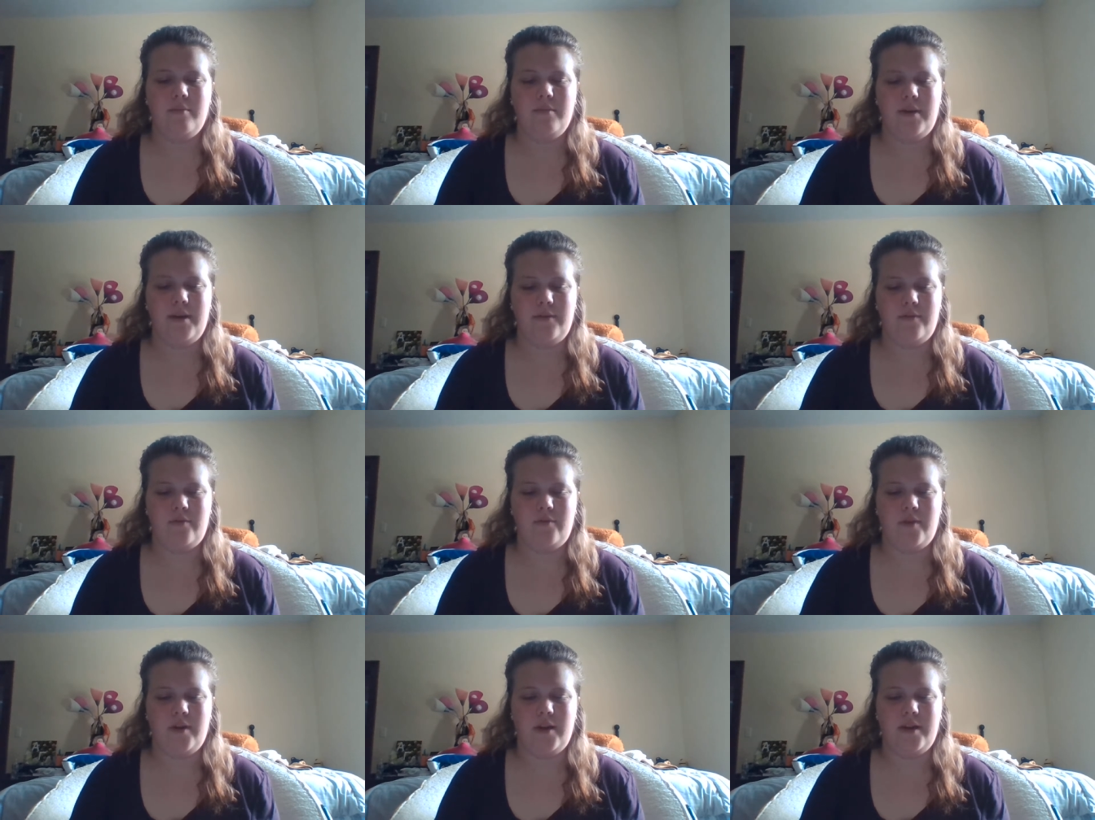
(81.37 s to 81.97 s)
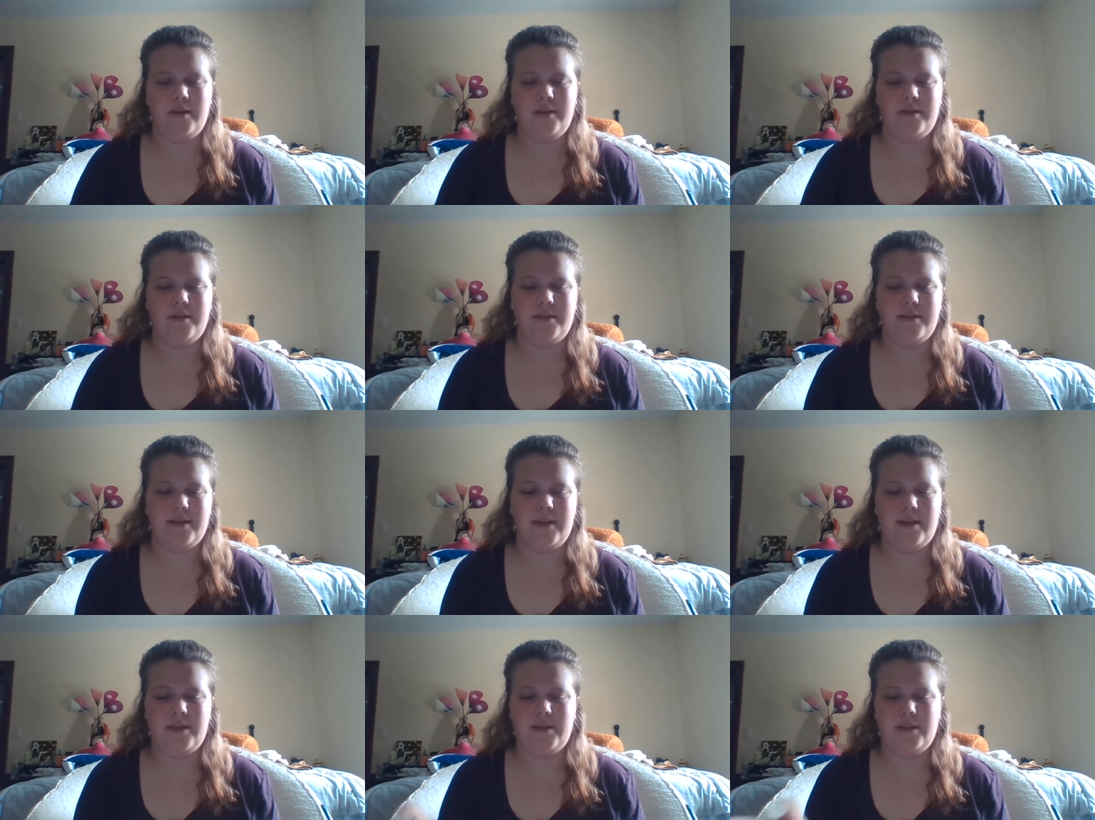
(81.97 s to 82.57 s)
My friend
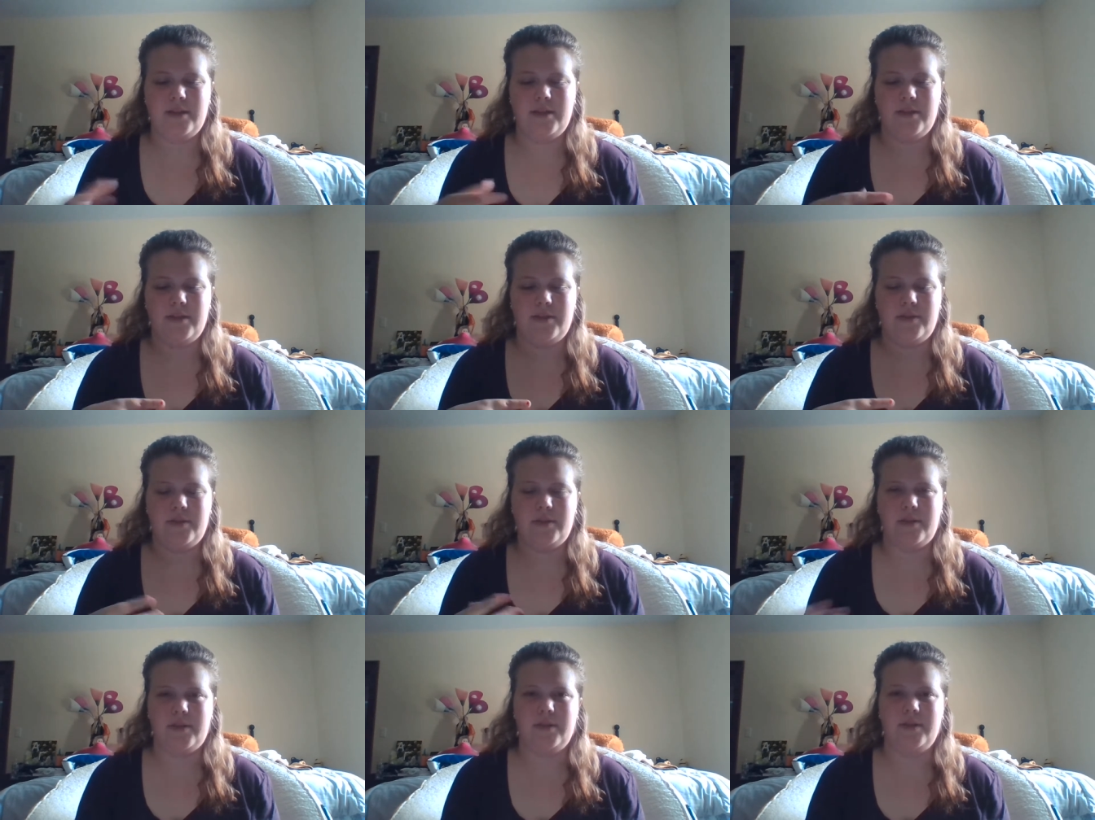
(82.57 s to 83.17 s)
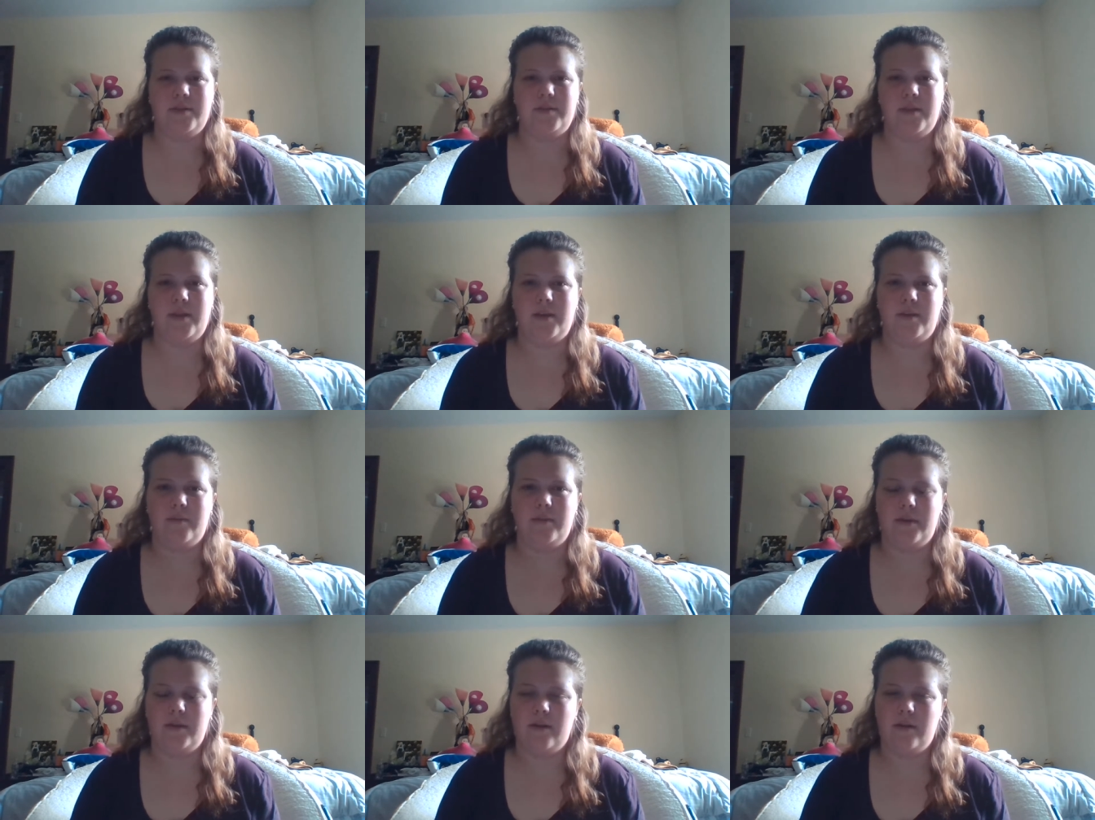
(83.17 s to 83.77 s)
slash sister, because
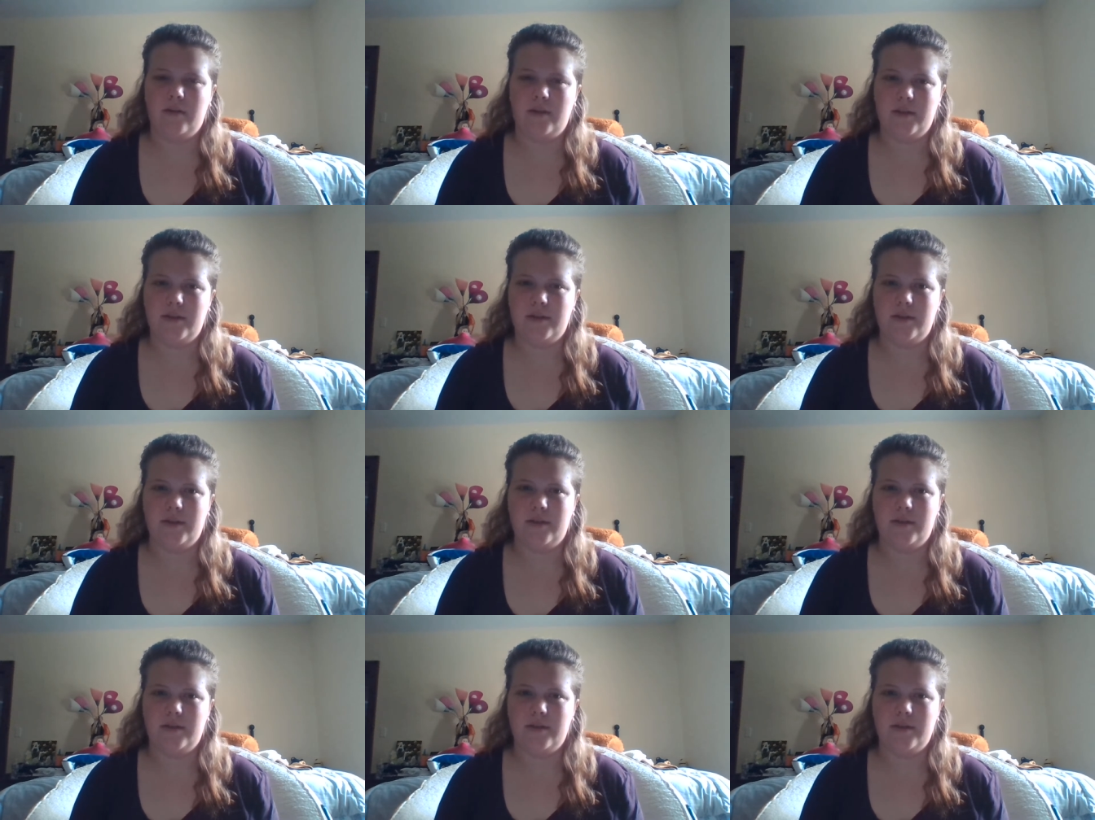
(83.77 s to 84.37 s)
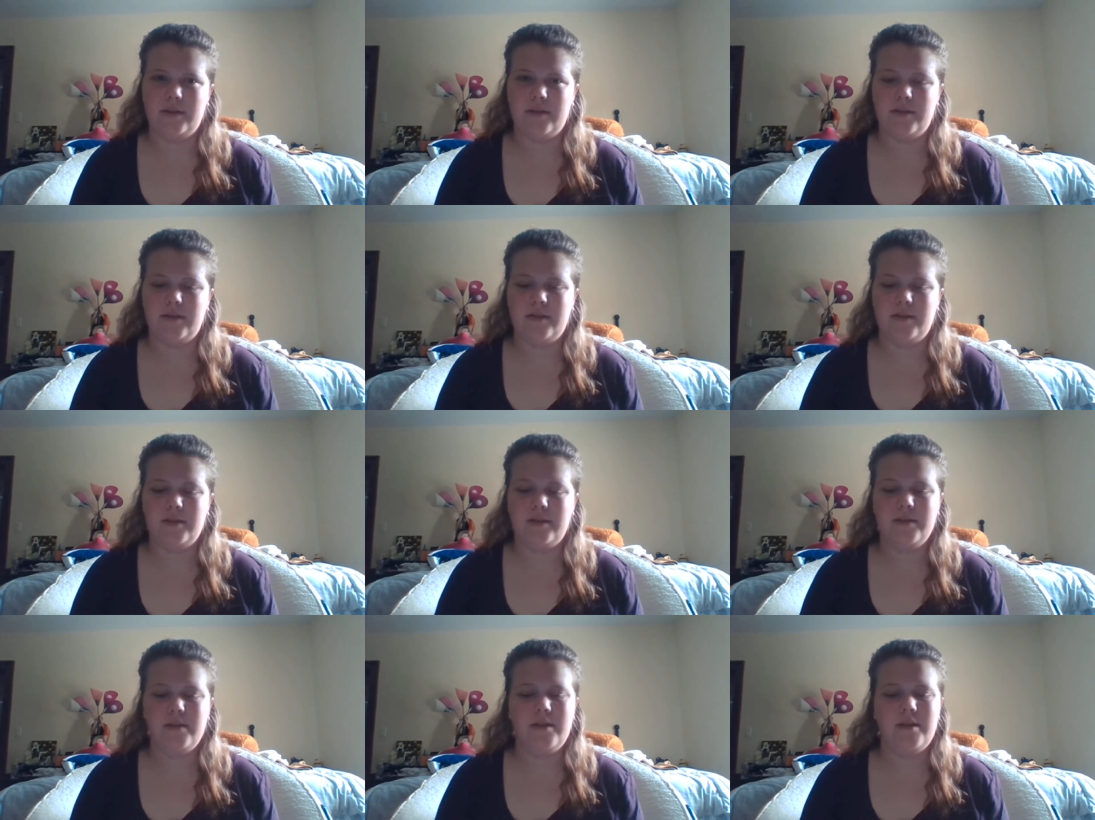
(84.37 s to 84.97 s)
like we call each other
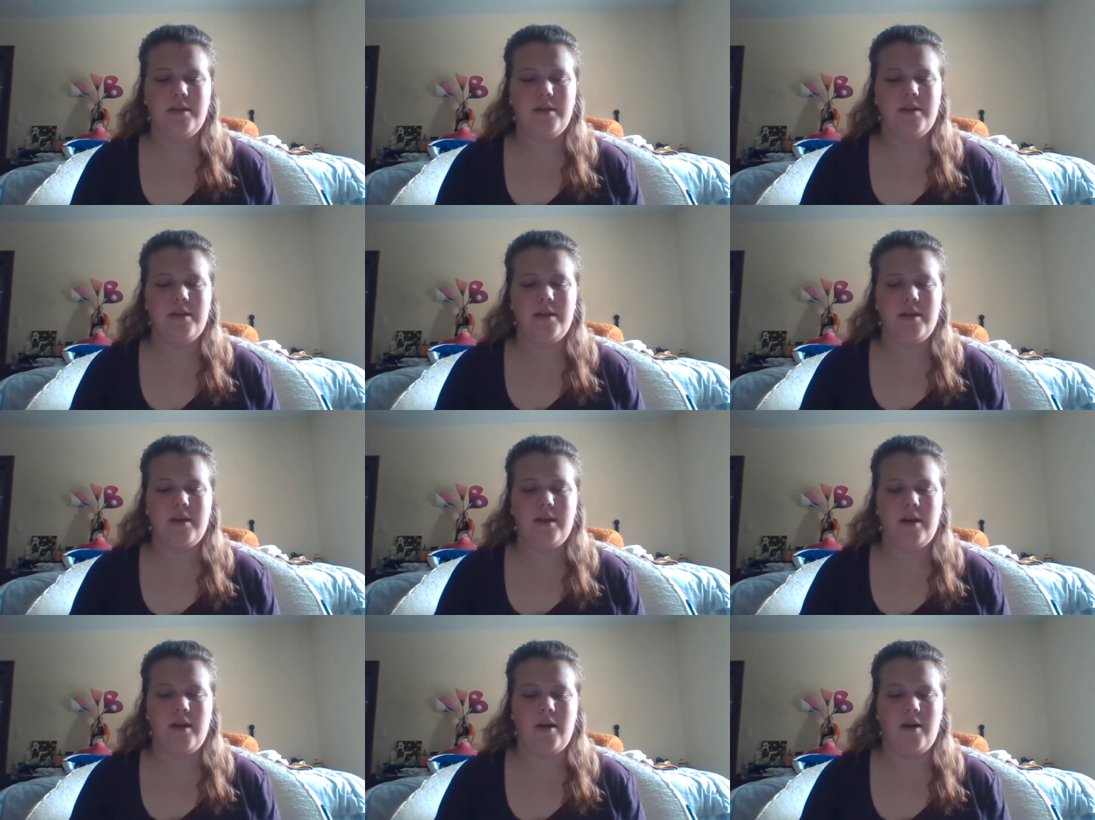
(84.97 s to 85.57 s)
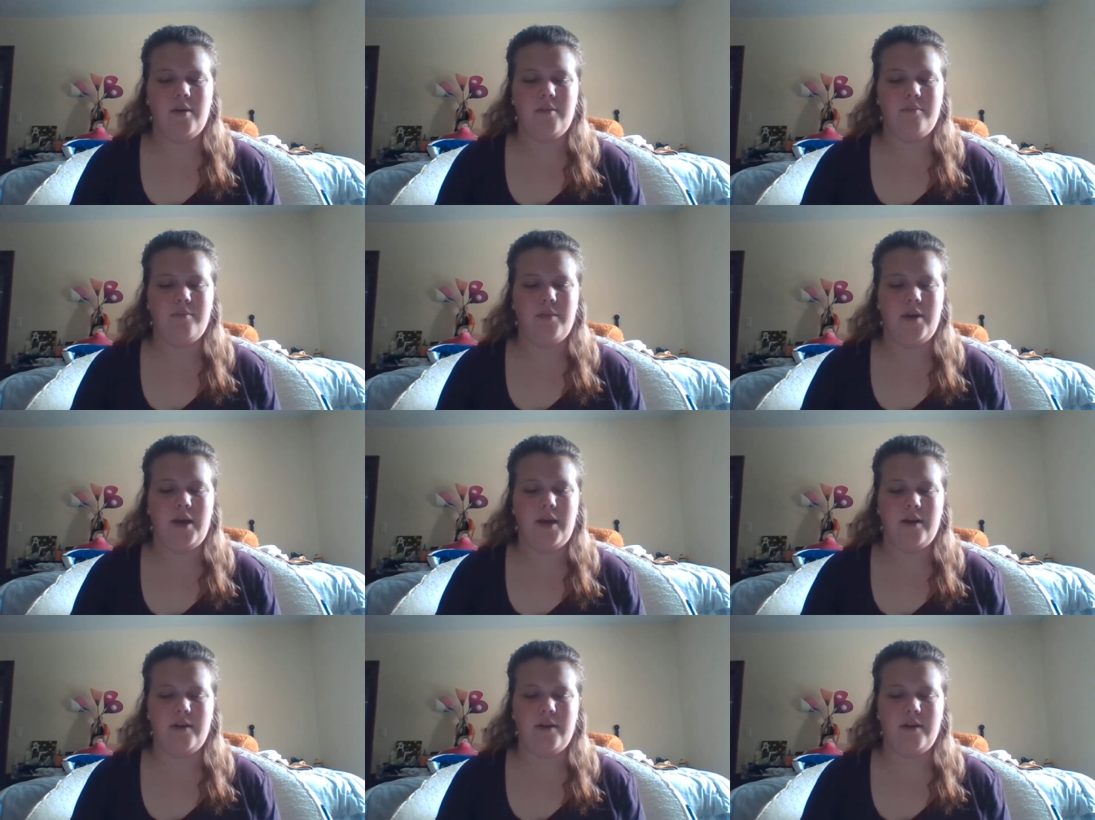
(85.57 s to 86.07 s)
sister,